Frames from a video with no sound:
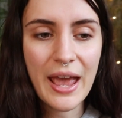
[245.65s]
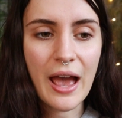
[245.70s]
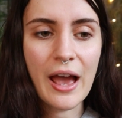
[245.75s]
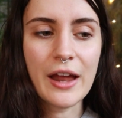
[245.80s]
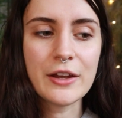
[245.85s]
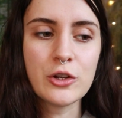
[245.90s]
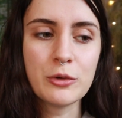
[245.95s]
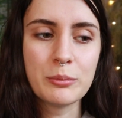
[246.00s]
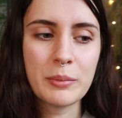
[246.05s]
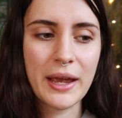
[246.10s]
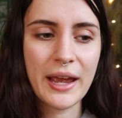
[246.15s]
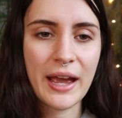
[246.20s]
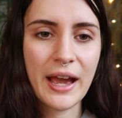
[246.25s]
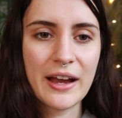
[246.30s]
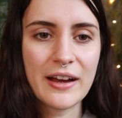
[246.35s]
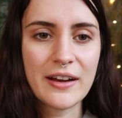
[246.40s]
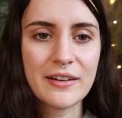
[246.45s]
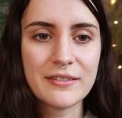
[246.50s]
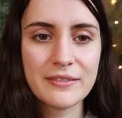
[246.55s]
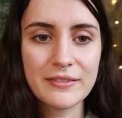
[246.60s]
And you may
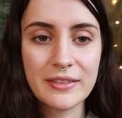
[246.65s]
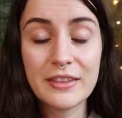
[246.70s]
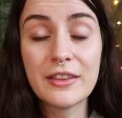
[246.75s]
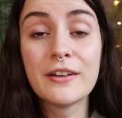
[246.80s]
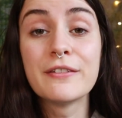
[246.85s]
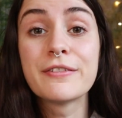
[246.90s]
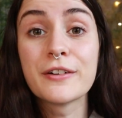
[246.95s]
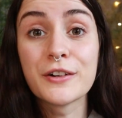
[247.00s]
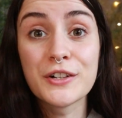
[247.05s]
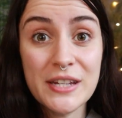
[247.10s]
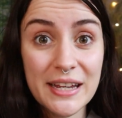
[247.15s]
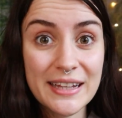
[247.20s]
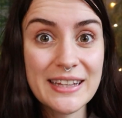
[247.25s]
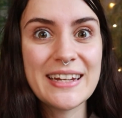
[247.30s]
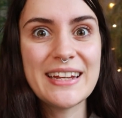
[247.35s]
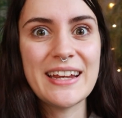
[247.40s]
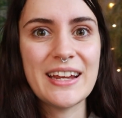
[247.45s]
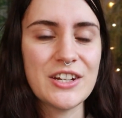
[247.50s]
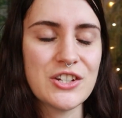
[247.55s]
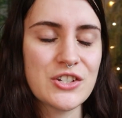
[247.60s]
have the
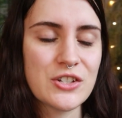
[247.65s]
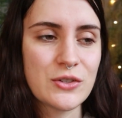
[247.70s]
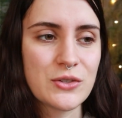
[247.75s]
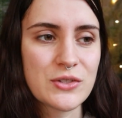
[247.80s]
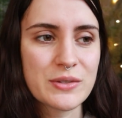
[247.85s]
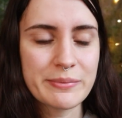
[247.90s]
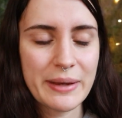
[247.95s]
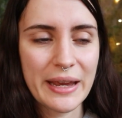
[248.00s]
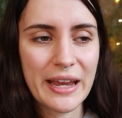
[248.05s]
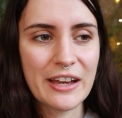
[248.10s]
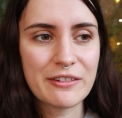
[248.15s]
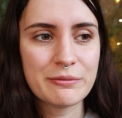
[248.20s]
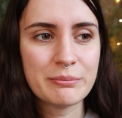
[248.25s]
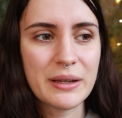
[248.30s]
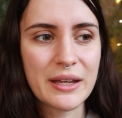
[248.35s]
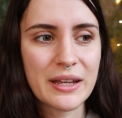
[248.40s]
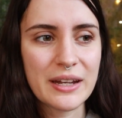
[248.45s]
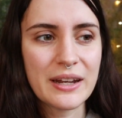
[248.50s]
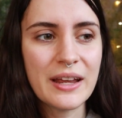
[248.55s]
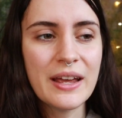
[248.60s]
fertility issues, may have
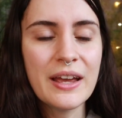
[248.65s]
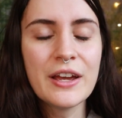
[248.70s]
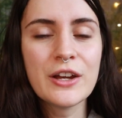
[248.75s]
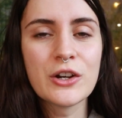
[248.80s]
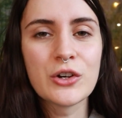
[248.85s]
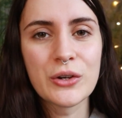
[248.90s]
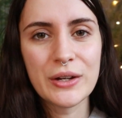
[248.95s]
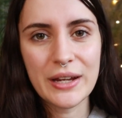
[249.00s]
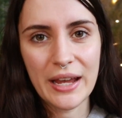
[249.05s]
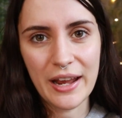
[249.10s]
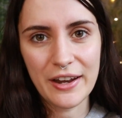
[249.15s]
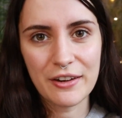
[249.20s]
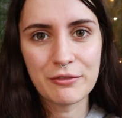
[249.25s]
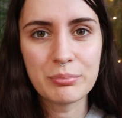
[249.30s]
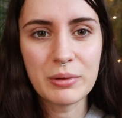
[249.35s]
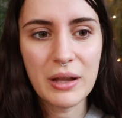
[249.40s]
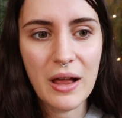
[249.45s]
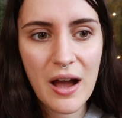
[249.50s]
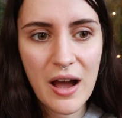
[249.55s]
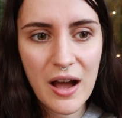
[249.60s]
been
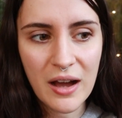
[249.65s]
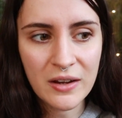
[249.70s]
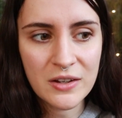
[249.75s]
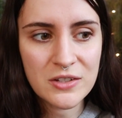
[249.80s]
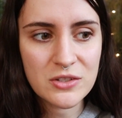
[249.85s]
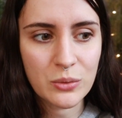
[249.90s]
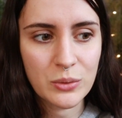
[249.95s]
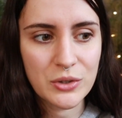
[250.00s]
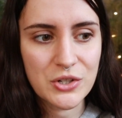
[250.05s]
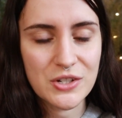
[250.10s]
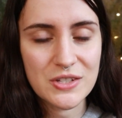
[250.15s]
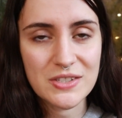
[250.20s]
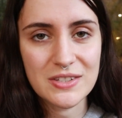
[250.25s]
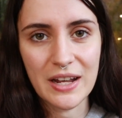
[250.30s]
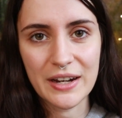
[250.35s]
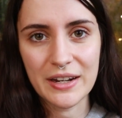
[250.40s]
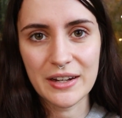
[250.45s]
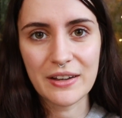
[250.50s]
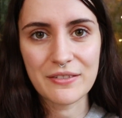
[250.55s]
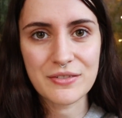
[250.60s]
creative blocks or just
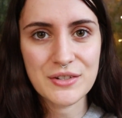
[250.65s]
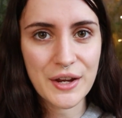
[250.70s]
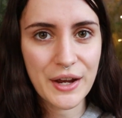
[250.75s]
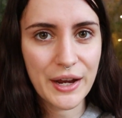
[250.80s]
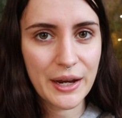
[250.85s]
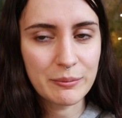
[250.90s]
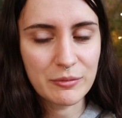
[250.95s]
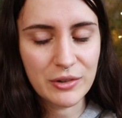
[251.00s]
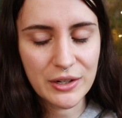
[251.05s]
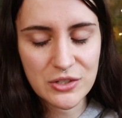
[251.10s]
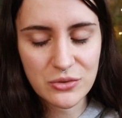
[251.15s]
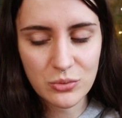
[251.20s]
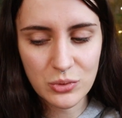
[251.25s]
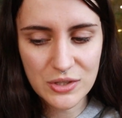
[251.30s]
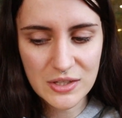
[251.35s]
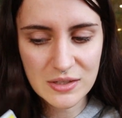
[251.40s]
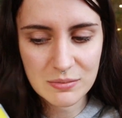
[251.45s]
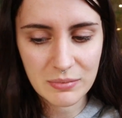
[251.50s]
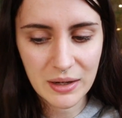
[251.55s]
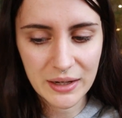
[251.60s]
not enough time,
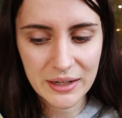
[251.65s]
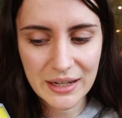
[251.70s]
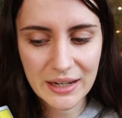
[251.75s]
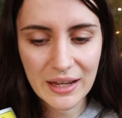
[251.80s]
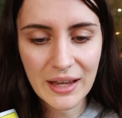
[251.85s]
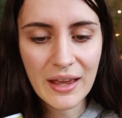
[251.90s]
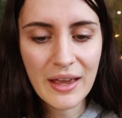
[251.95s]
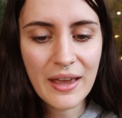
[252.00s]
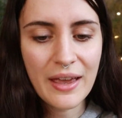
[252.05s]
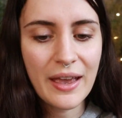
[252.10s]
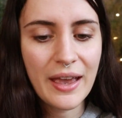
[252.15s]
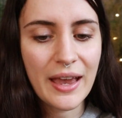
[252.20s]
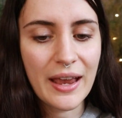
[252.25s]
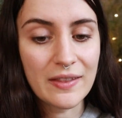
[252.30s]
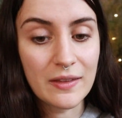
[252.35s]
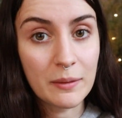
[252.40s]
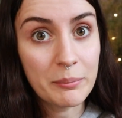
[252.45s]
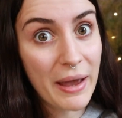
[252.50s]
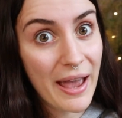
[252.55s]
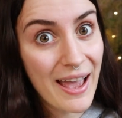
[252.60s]
resources, money
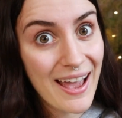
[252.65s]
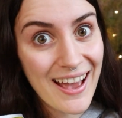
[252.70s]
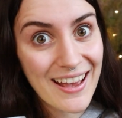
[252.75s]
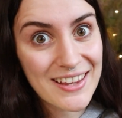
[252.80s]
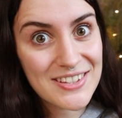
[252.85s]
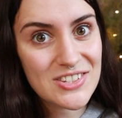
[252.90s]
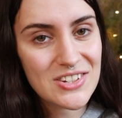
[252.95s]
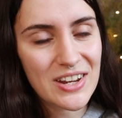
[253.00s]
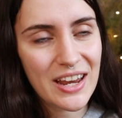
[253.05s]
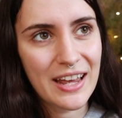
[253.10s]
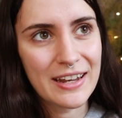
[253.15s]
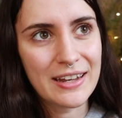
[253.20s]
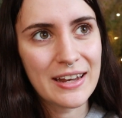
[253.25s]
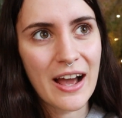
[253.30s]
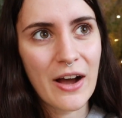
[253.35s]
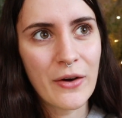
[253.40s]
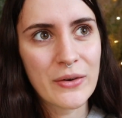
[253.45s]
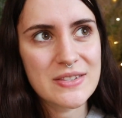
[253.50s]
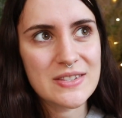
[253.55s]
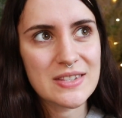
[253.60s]
in the past. And
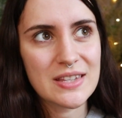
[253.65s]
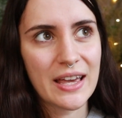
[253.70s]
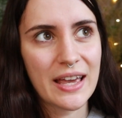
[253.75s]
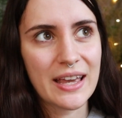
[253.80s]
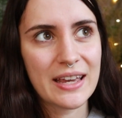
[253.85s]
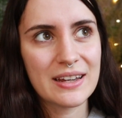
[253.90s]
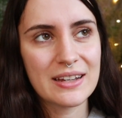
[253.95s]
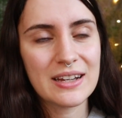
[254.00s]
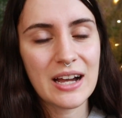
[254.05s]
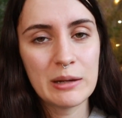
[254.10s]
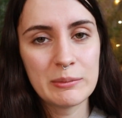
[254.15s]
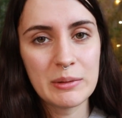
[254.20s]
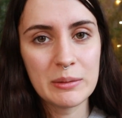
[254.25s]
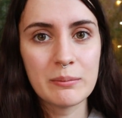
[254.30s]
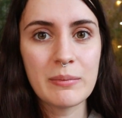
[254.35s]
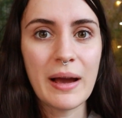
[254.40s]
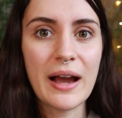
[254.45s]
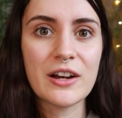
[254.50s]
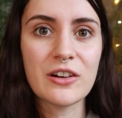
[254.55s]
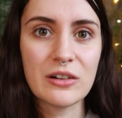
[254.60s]
now it's like
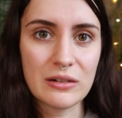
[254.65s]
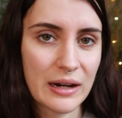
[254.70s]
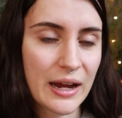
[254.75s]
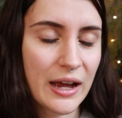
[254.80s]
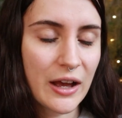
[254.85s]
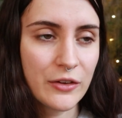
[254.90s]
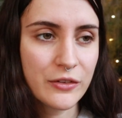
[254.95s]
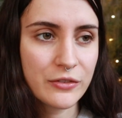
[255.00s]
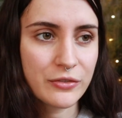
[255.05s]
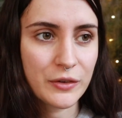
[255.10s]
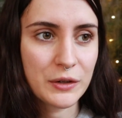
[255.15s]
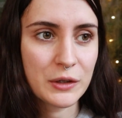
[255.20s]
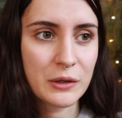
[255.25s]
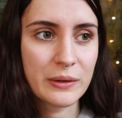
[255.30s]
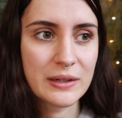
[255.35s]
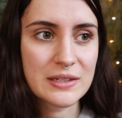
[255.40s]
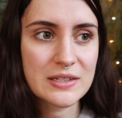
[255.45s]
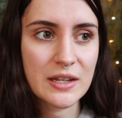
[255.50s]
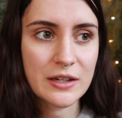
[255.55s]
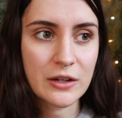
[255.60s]
coming back around for you.
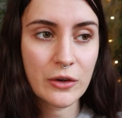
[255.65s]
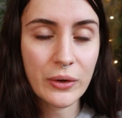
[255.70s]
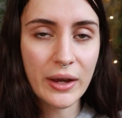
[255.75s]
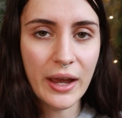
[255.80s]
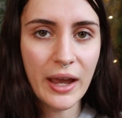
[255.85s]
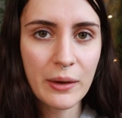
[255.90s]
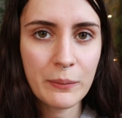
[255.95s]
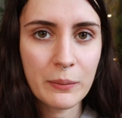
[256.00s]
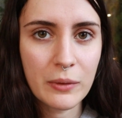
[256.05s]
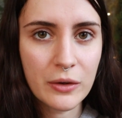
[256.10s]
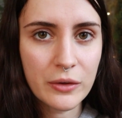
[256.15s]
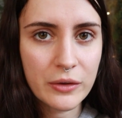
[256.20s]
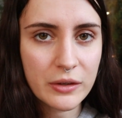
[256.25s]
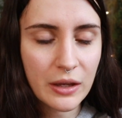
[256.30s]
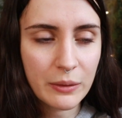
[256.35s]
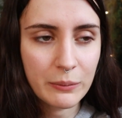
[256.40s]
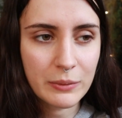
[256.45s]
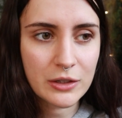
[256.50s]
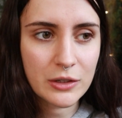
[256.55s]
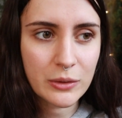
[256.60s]
And it's like, okay, well,
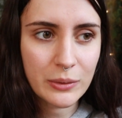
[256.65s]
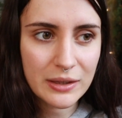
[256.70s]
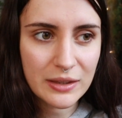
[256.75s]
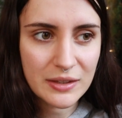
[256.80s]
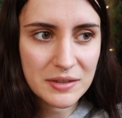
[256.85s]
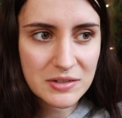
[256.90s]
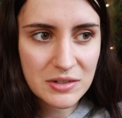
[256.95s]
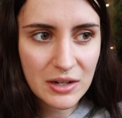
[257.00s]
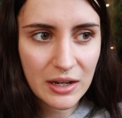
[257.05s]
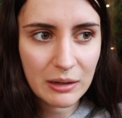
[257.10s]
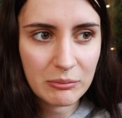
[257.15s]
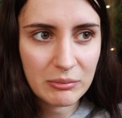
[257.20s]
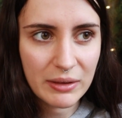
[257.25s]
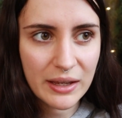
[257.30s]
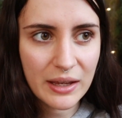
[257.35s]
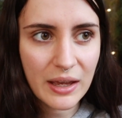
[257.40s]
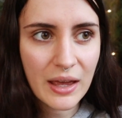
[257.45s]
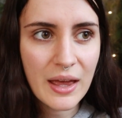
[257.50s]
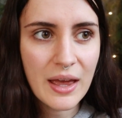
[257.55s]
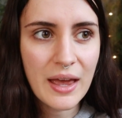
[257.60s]
can we do it this time?
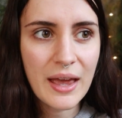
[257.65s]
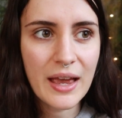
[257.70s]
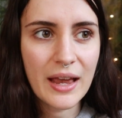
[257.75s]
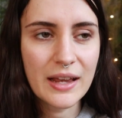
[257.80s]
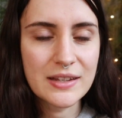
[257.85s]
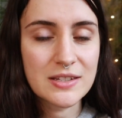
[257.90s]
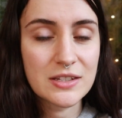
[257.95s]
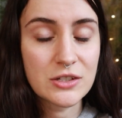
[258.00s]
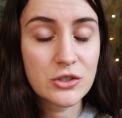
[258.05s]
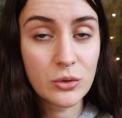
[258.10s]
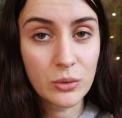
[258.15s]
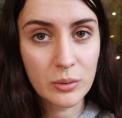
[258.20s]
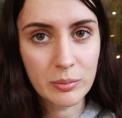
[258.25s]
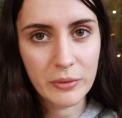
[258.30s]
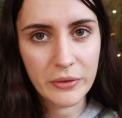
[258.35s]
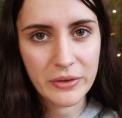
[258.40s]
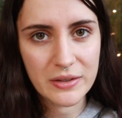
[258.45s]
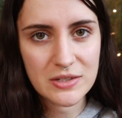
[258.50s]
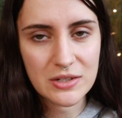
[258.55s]
Like, is it doable?